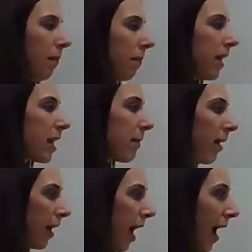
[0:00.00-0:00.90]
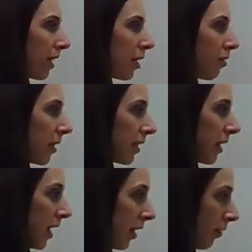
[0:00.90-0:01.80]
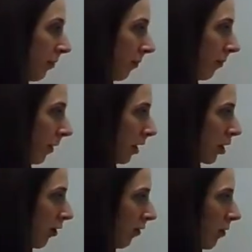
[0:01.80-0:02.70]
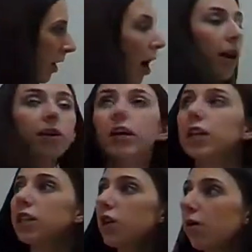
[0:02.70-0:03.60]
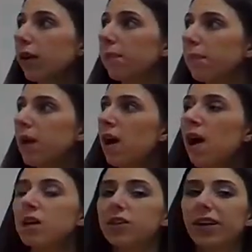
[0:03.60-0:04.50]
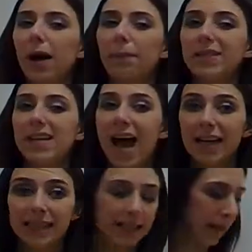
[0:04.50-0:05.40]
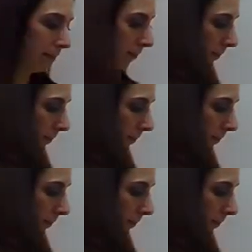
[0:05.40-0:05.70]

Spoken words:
Think about it as you continue. So if you went underneath sodium, so you're going to have potassium.